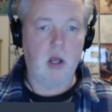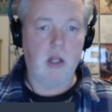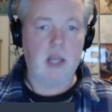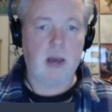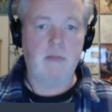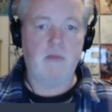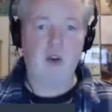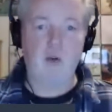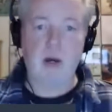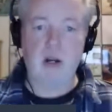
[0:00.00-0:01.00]
Is that
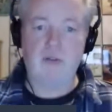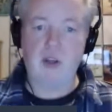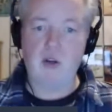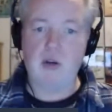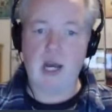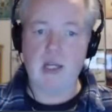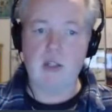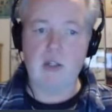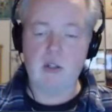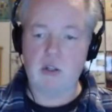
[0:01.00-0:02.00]
view better for you
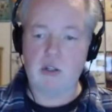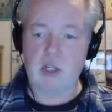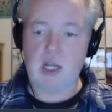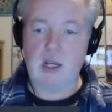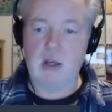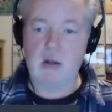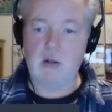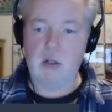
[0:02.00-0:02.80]
guys to see?